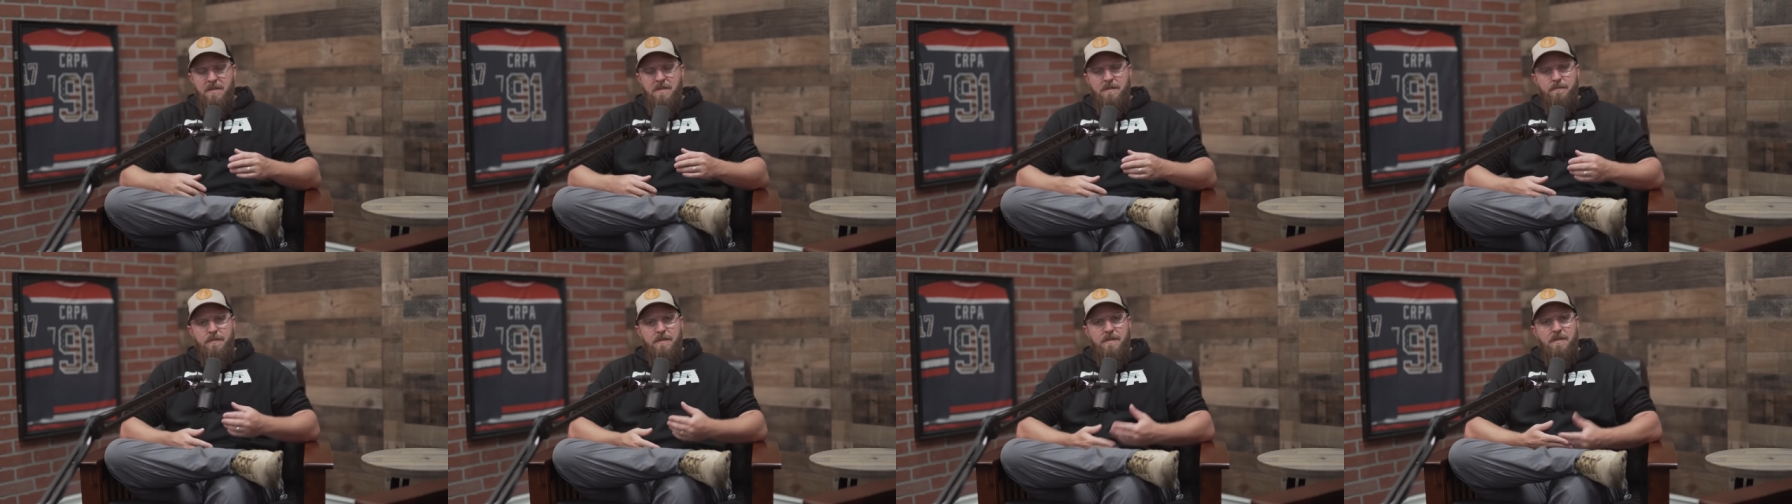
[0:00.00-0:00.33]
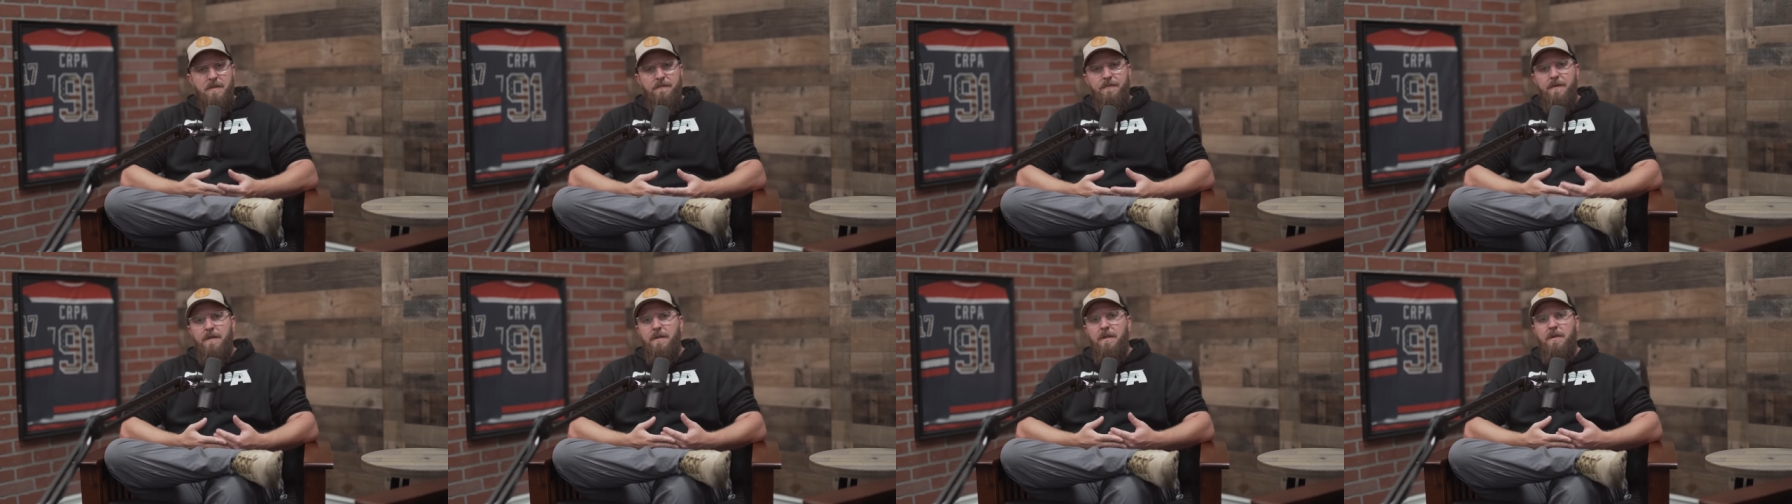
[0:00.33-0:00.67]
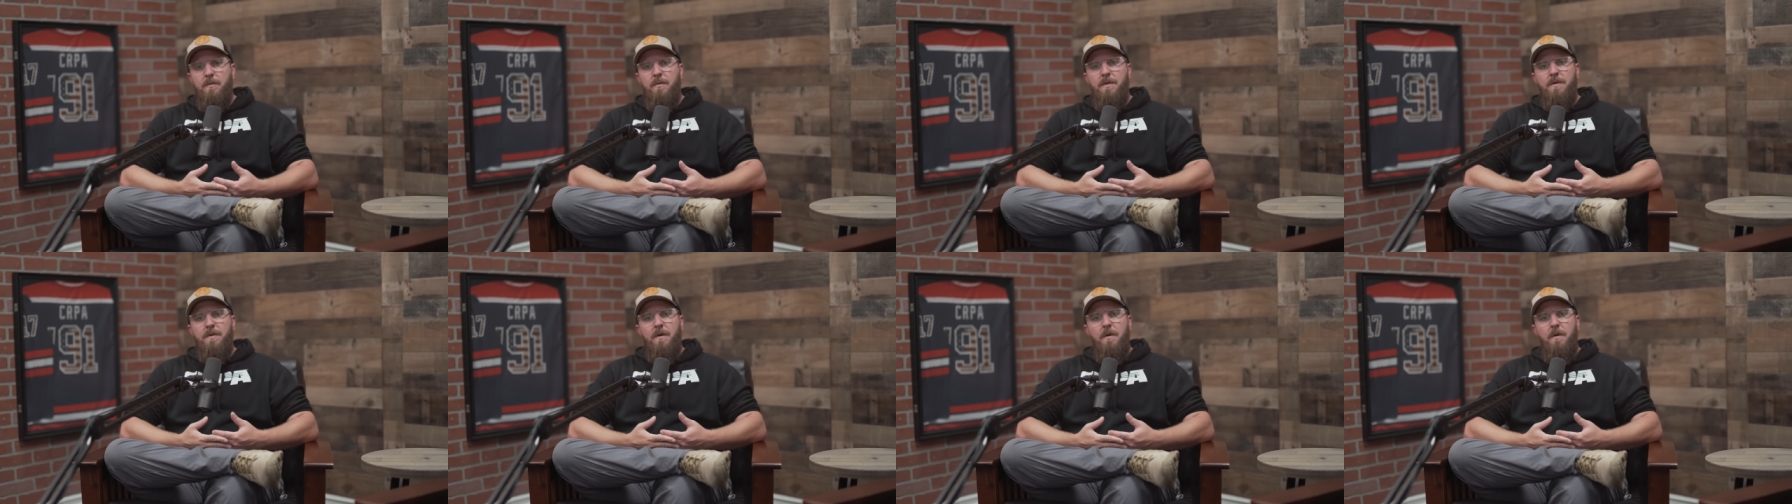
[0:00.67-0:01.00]
specifically
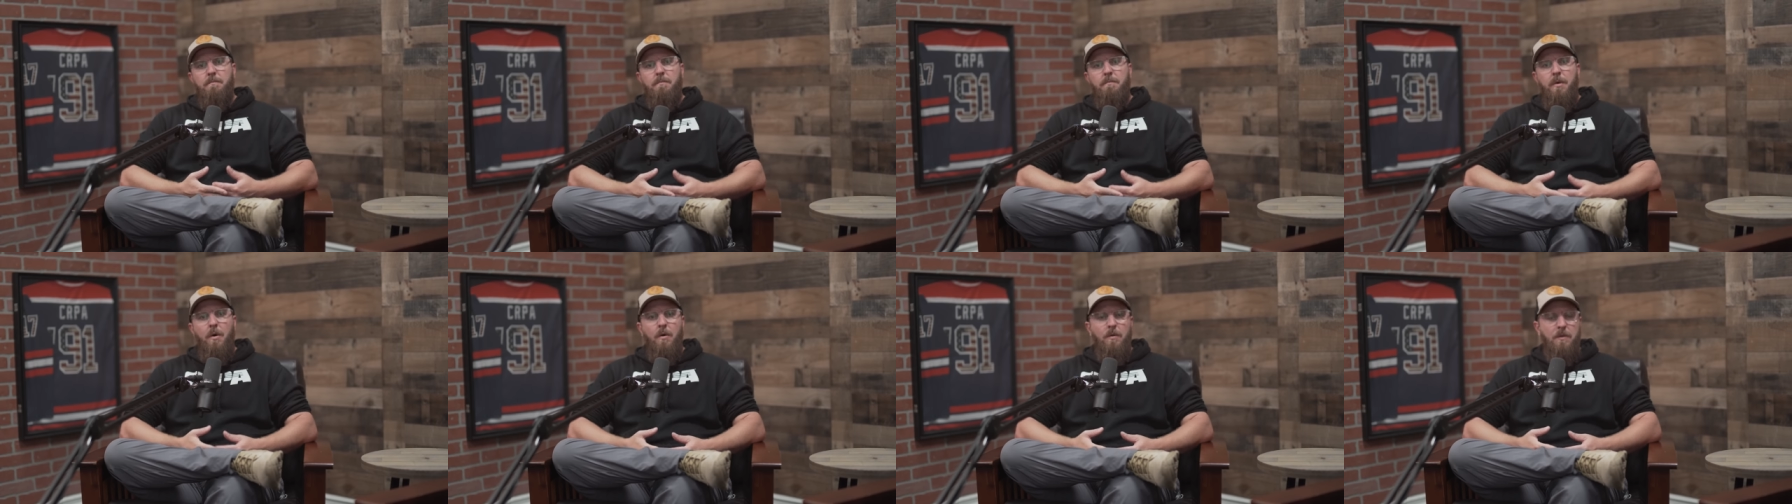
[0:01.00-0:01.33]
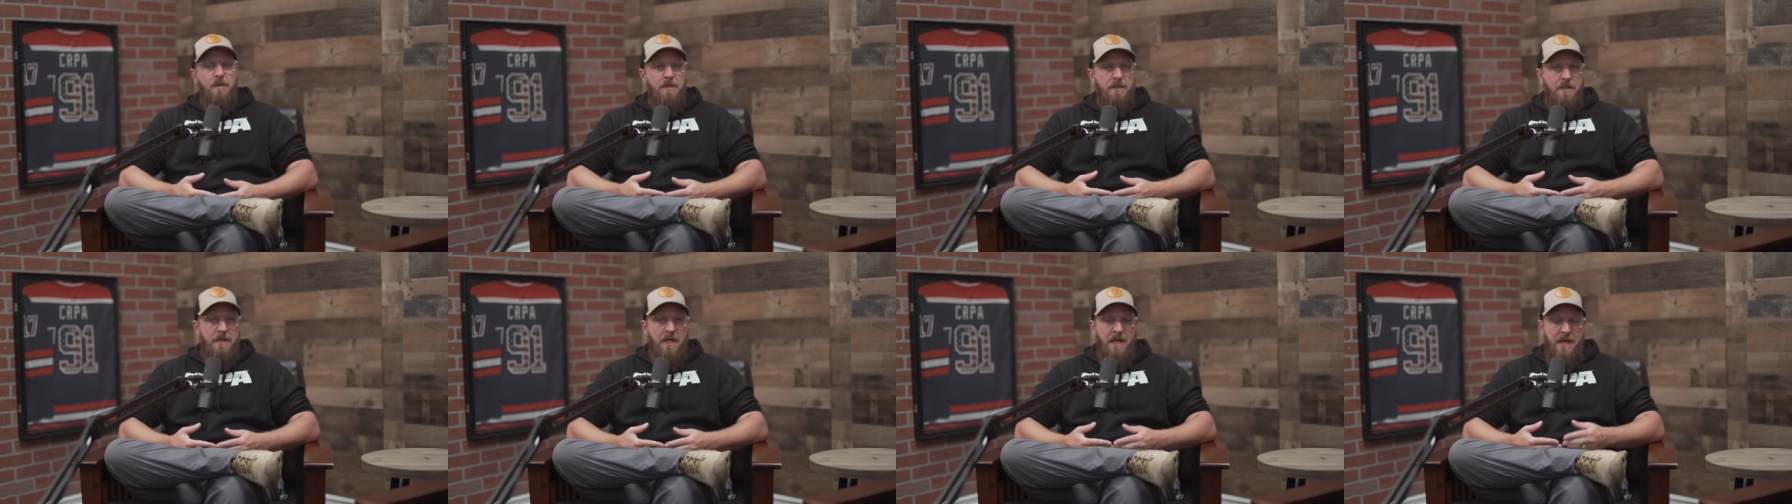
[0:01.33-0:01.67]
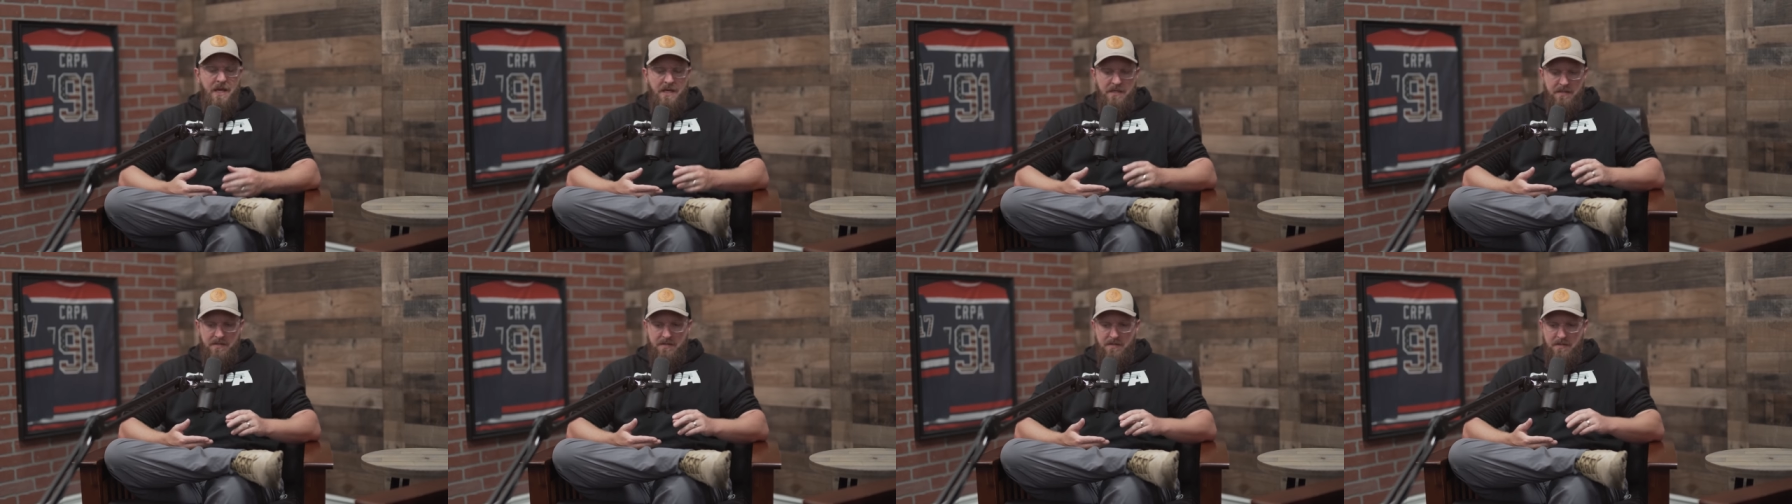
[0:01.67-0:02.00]
with our Boland
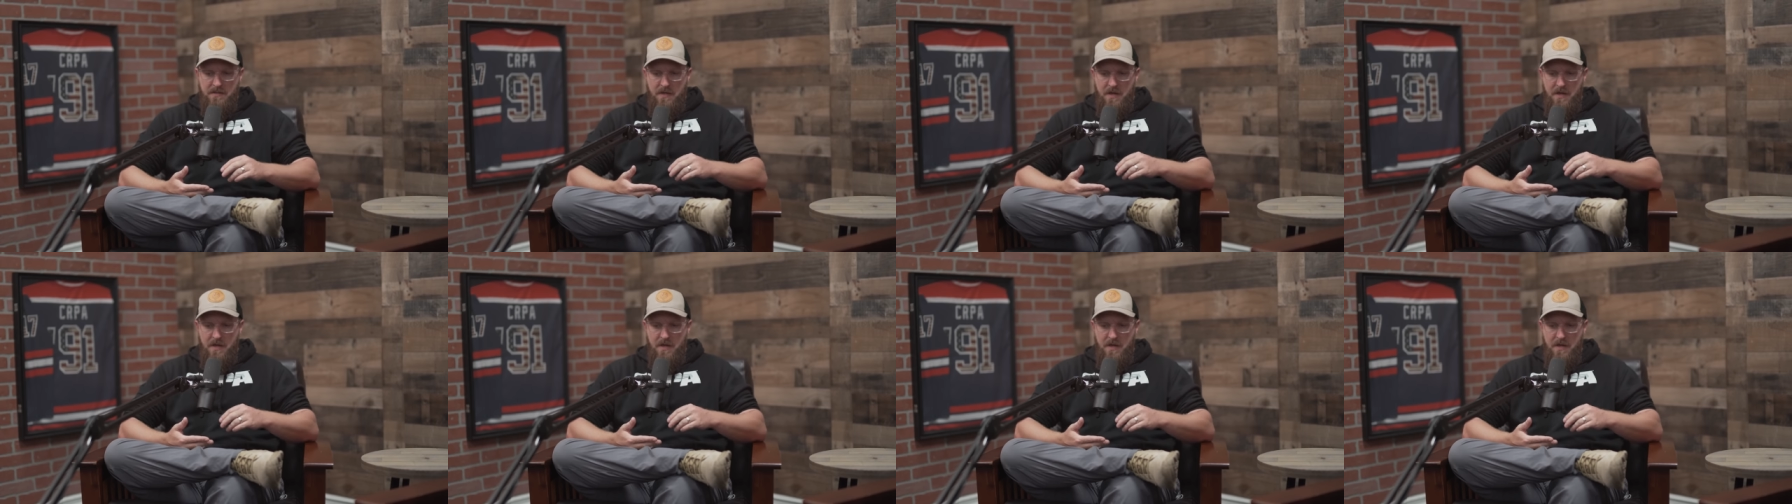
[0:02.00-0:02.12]
case,